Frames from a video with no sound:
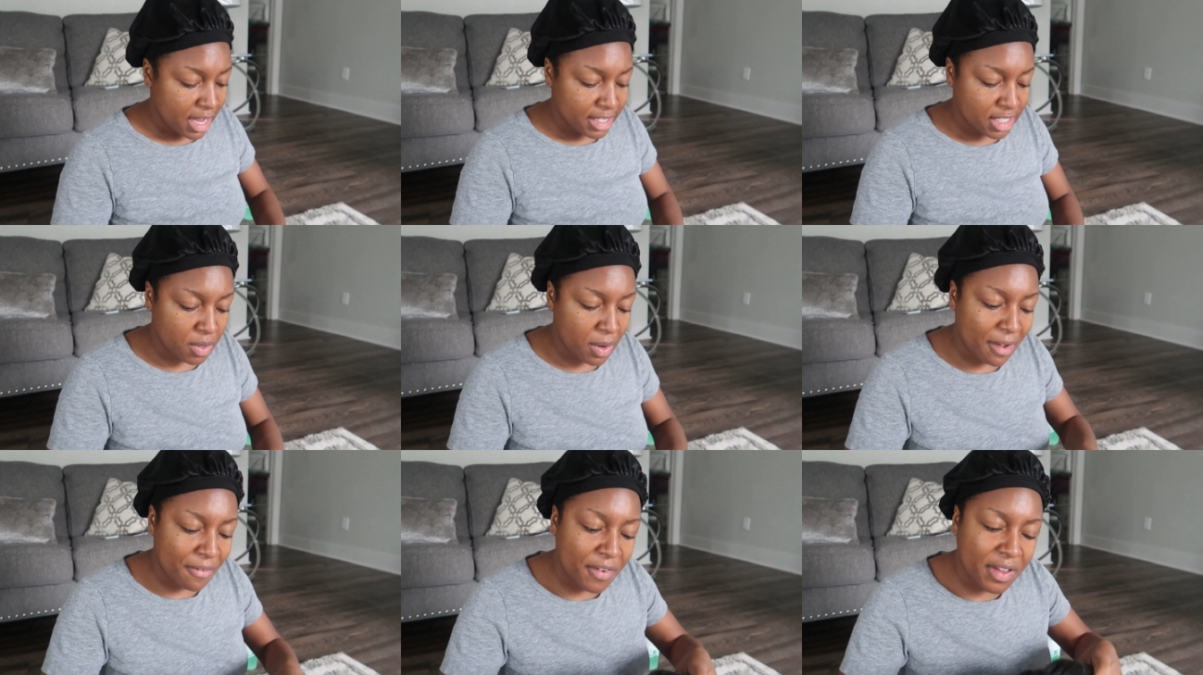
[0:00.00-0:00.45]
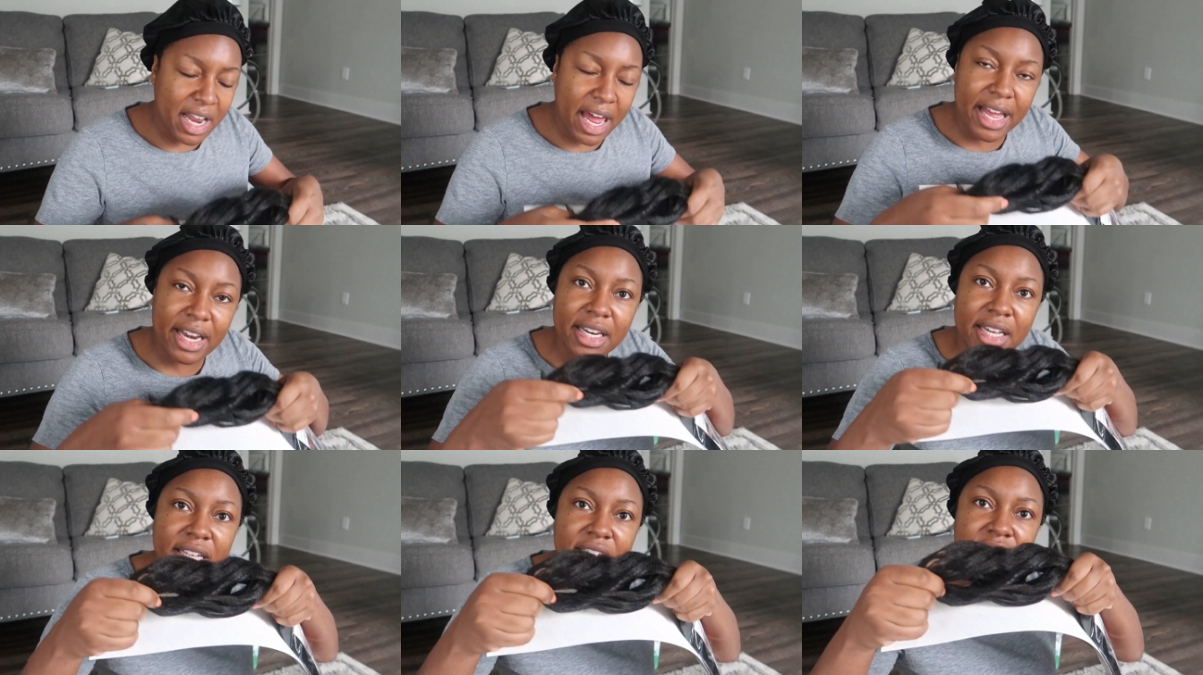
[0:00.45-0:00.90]
So I
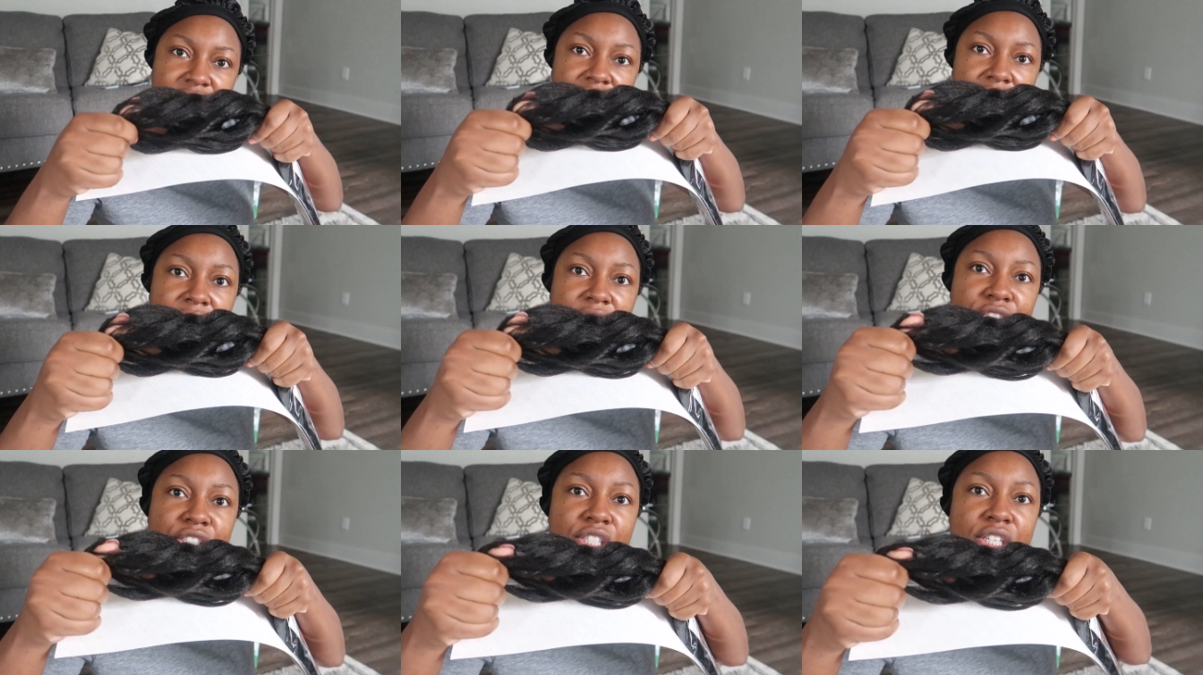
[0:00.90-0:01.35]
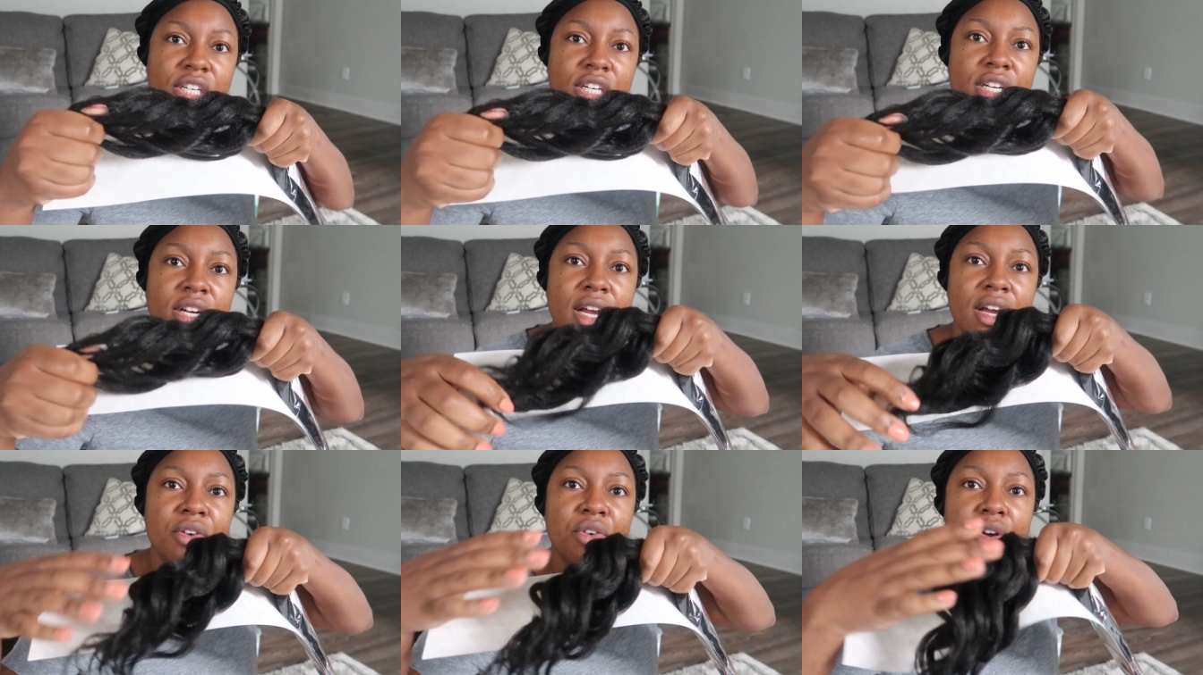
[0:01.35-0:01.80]
feel like this
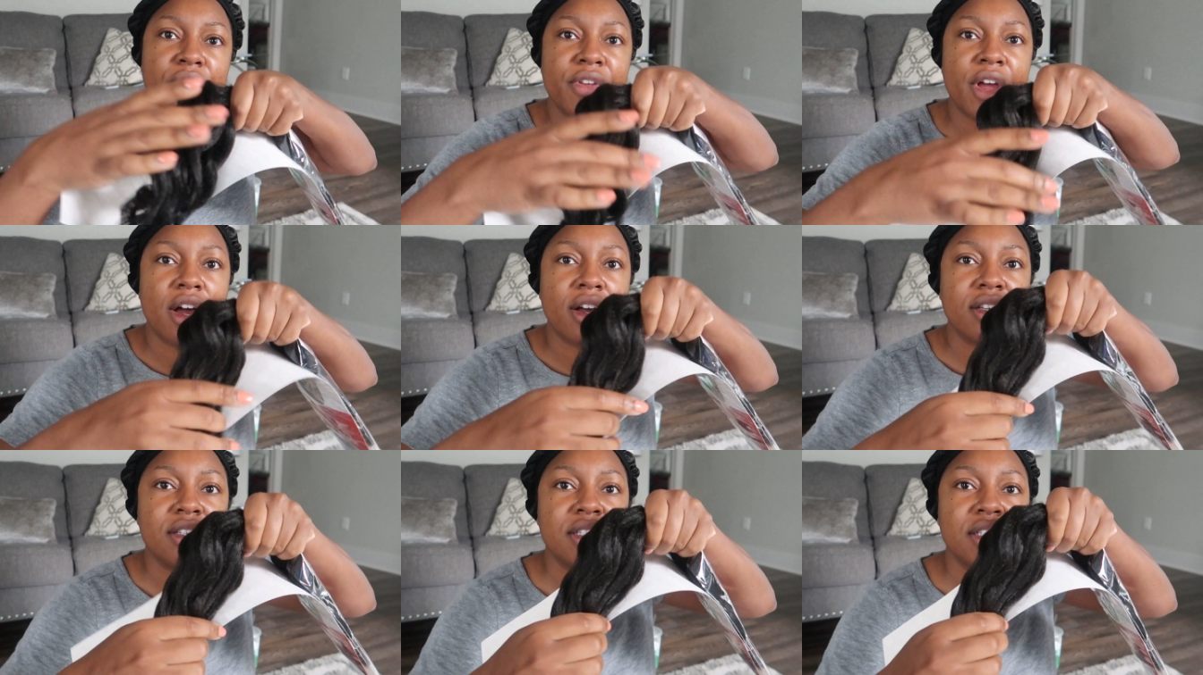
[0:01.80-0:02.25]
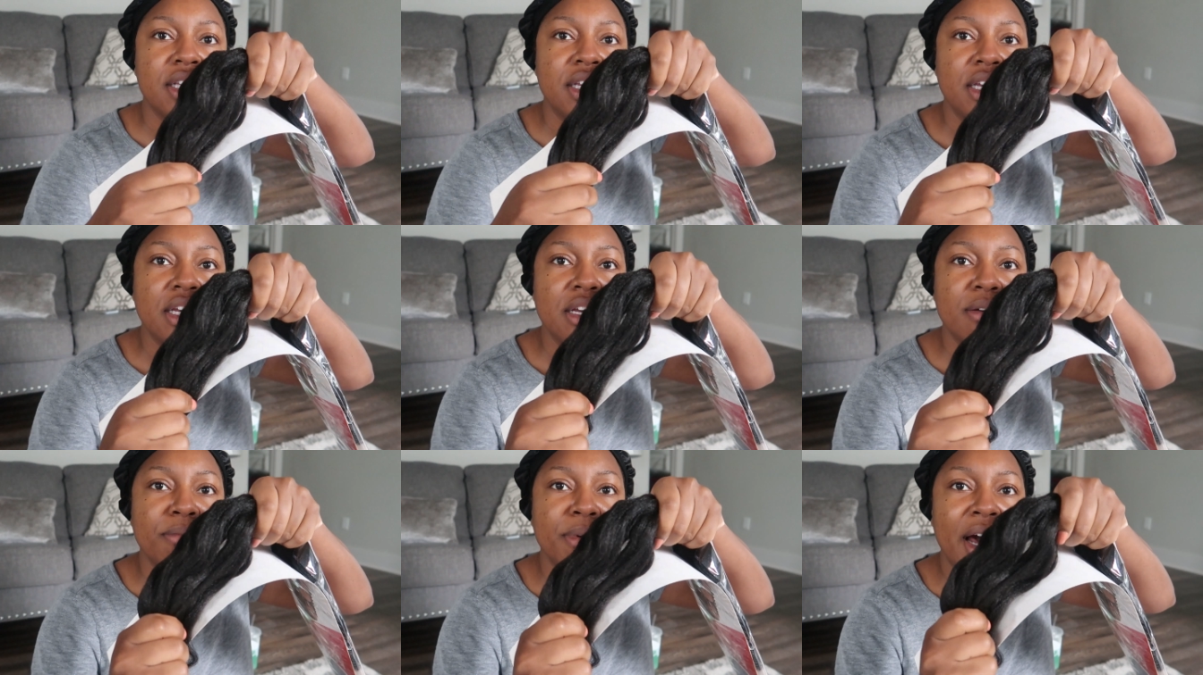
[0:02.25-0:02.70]
texture, I don't know if y'all can
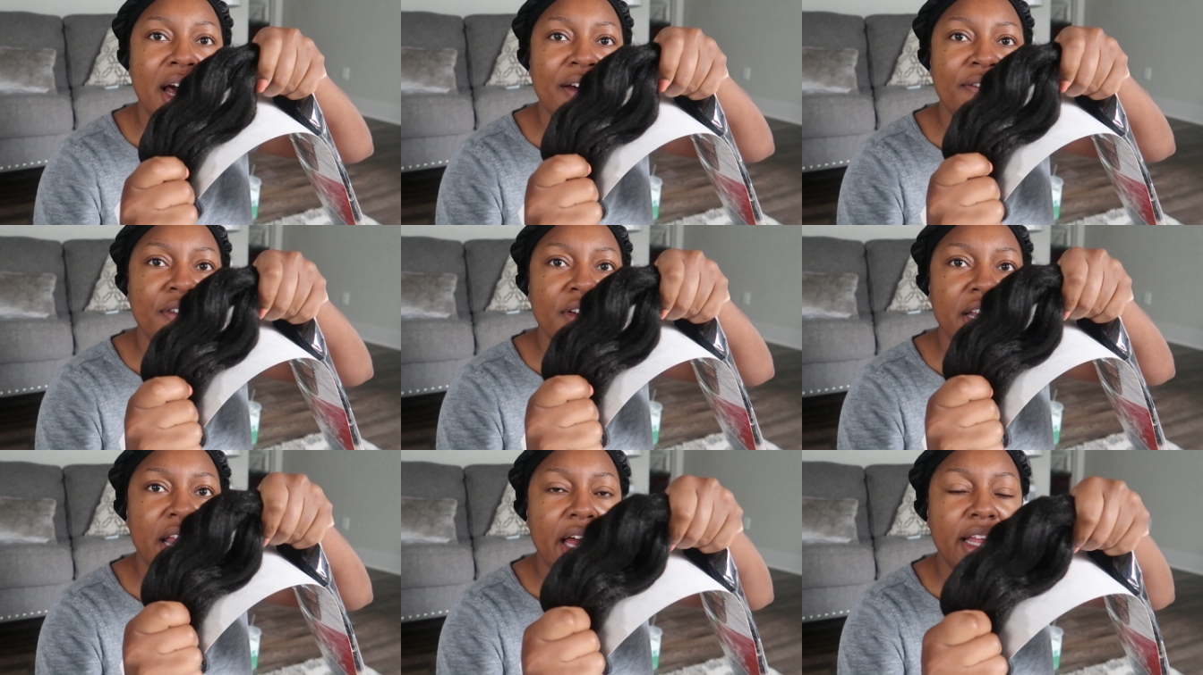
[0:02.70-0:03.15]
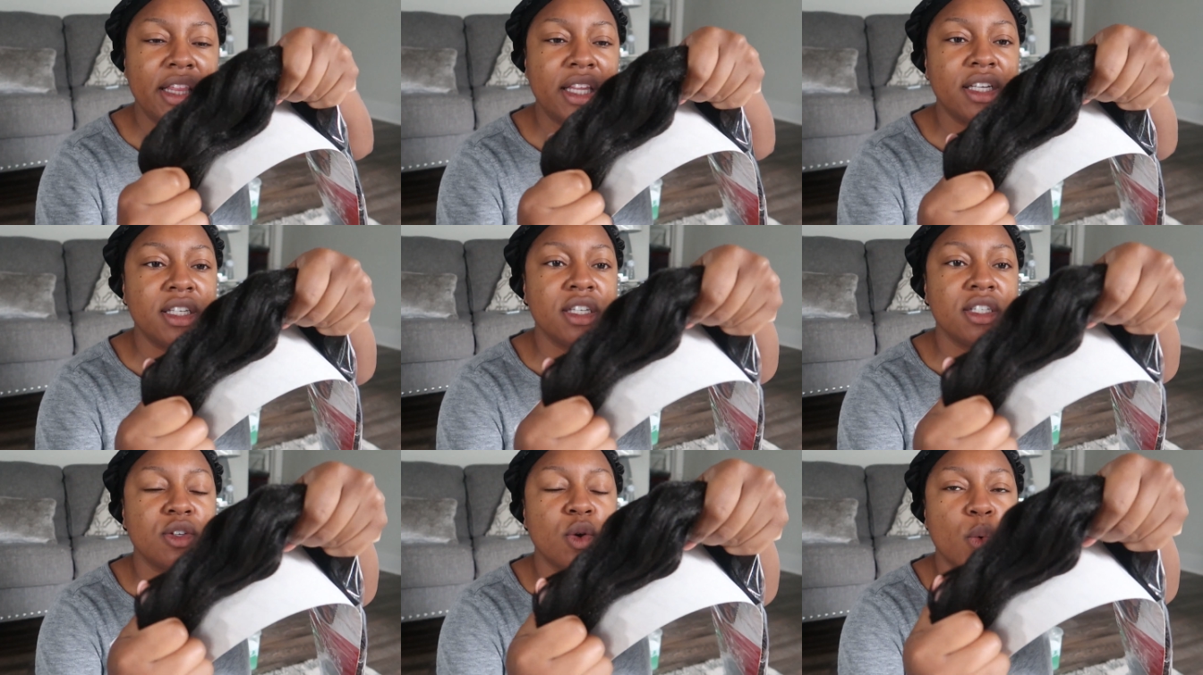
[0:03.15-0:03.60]
see it, but I feel like
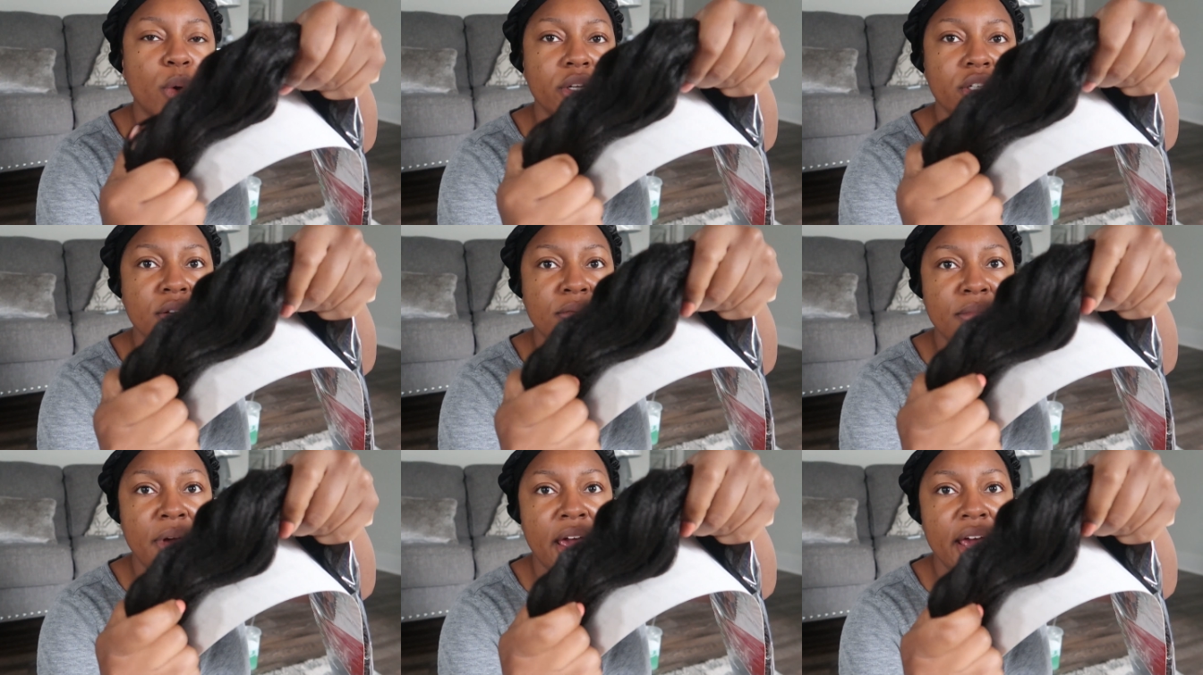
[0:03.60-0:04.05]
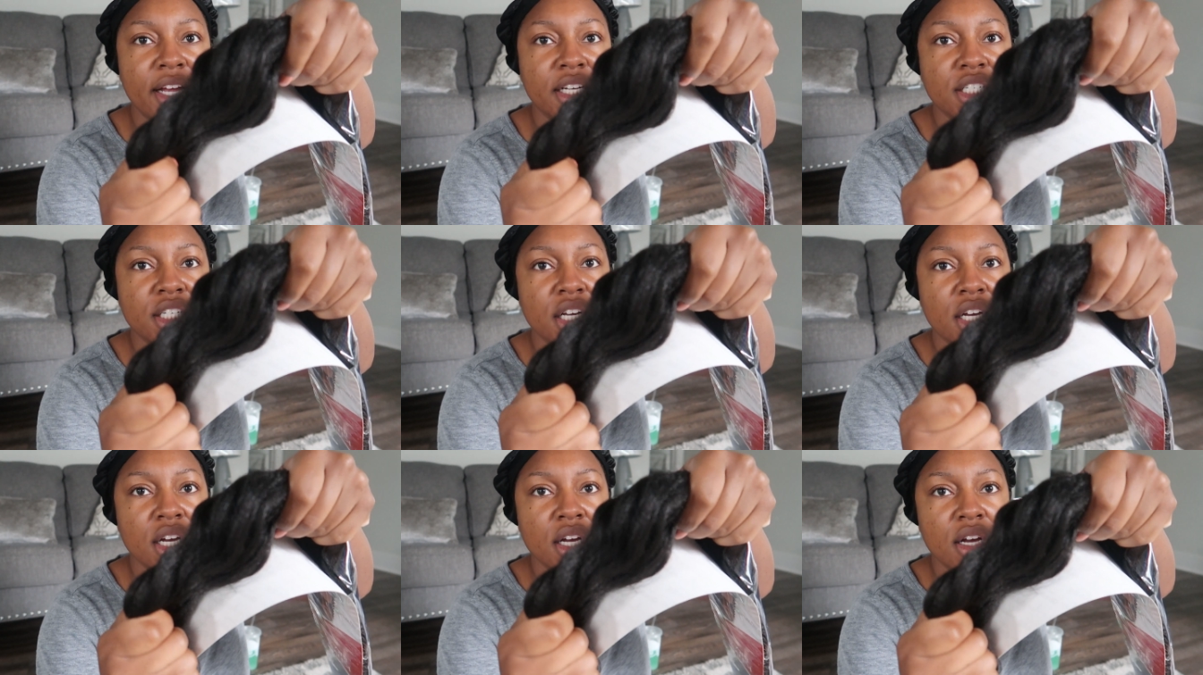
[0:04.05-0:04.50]
this is going to
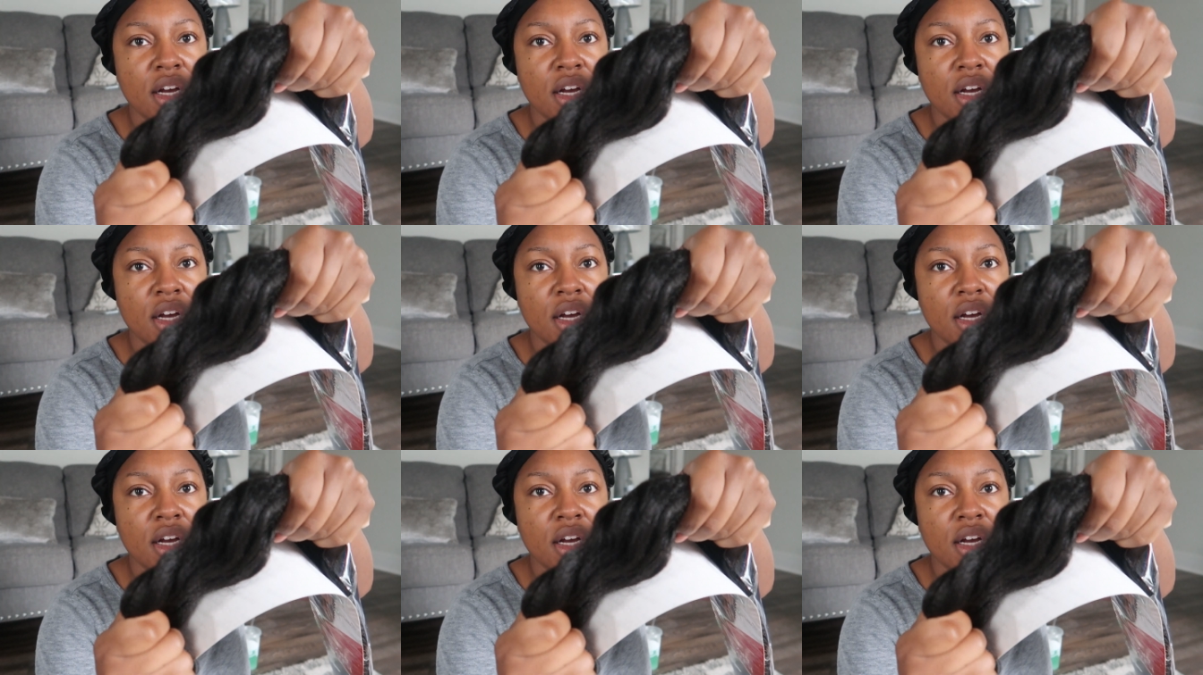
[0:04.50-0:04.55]
match